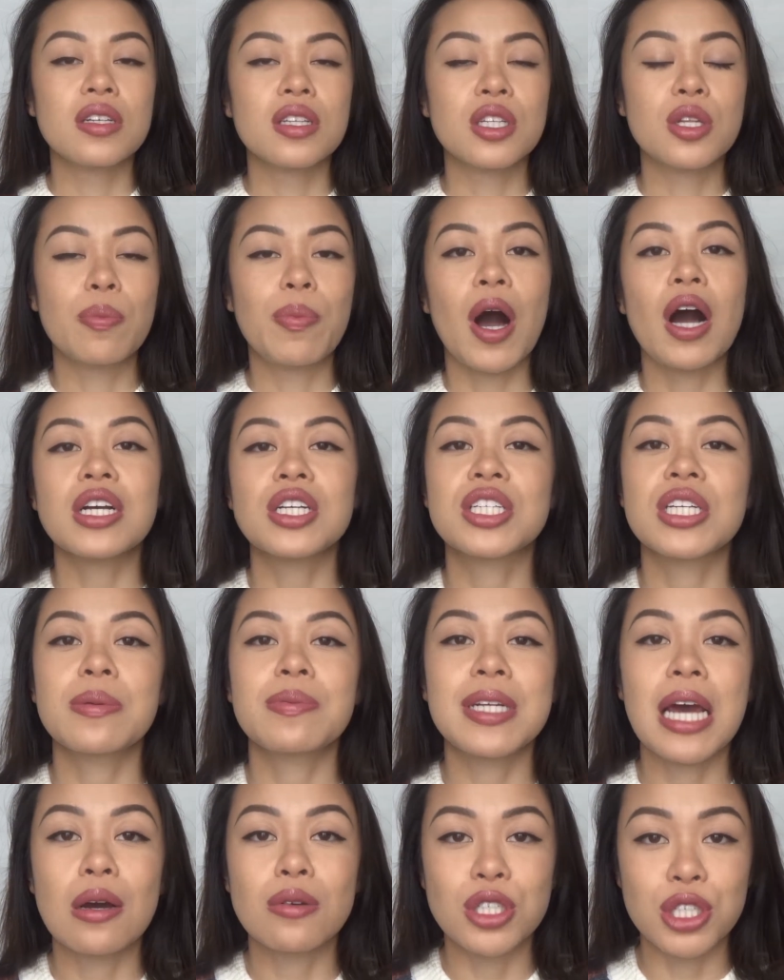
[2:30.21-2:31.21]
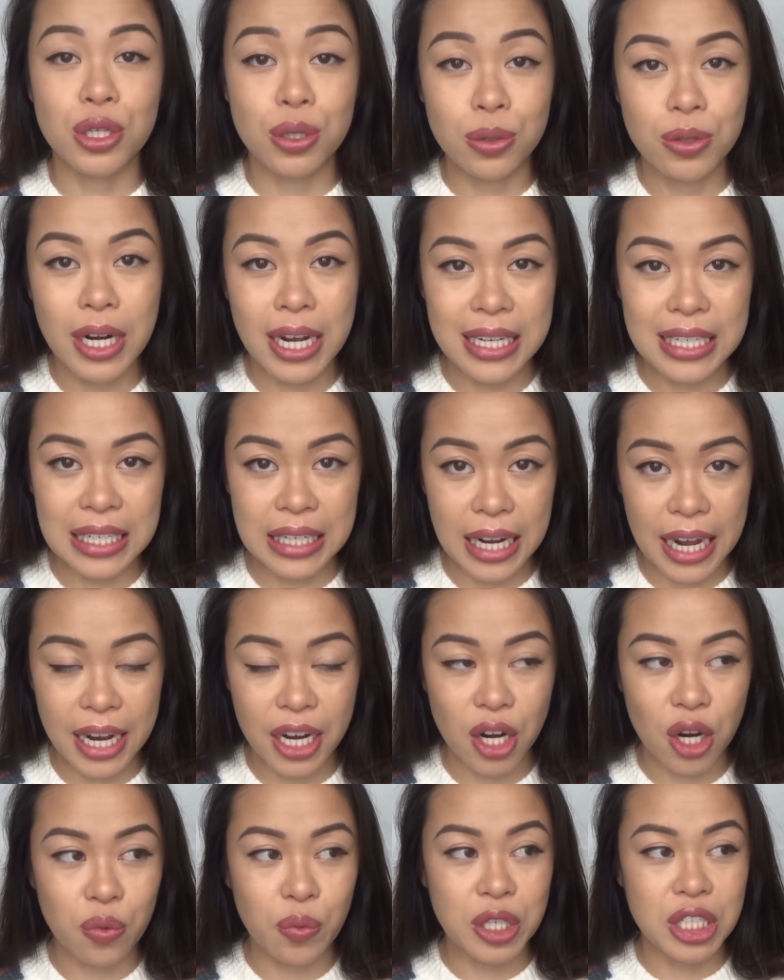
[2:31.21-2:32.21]
The box shipped out 2 days
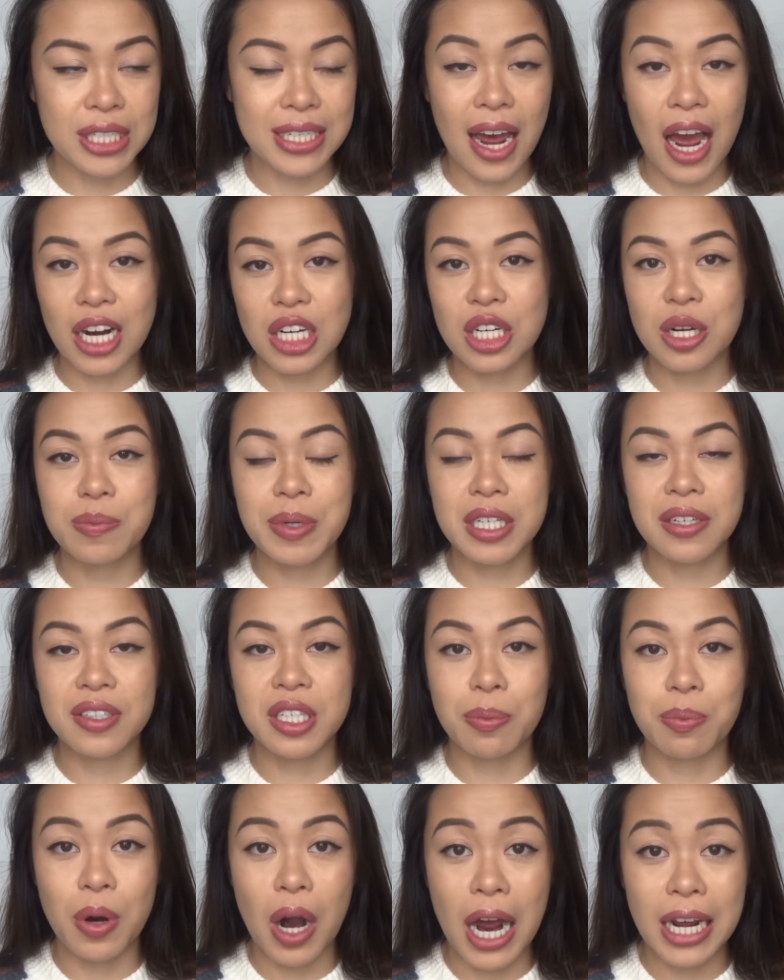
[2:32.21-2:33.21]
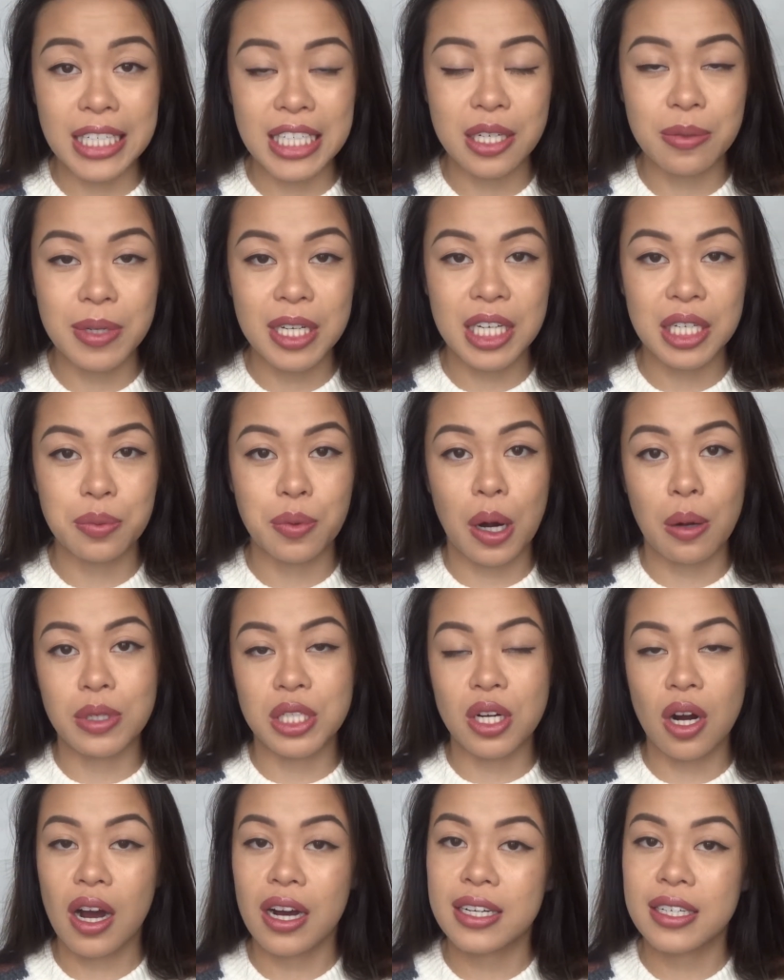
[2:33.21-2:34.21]
later, which is actually a bit of a surprise to me because when I was
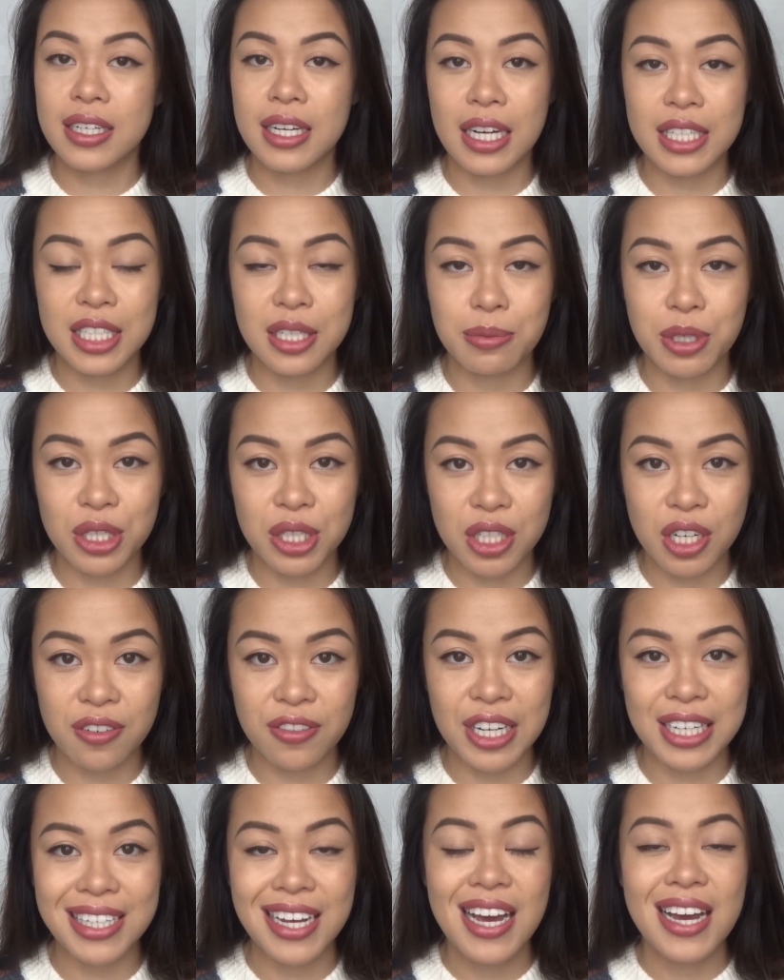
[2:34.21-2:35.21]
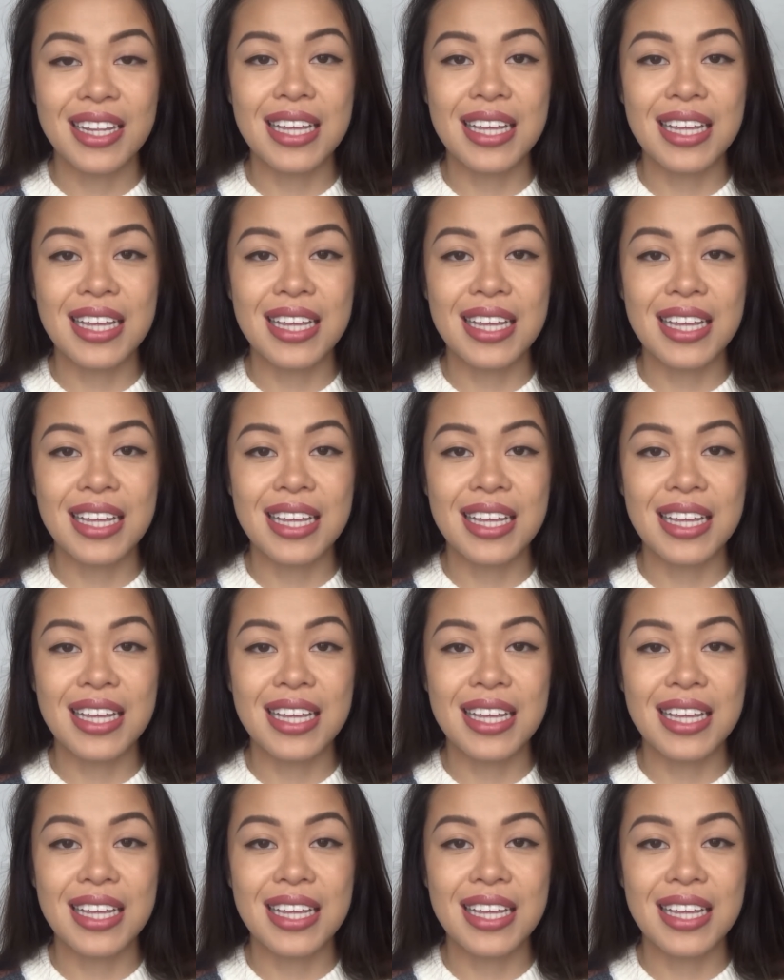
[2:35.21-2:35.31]
talking to customer service,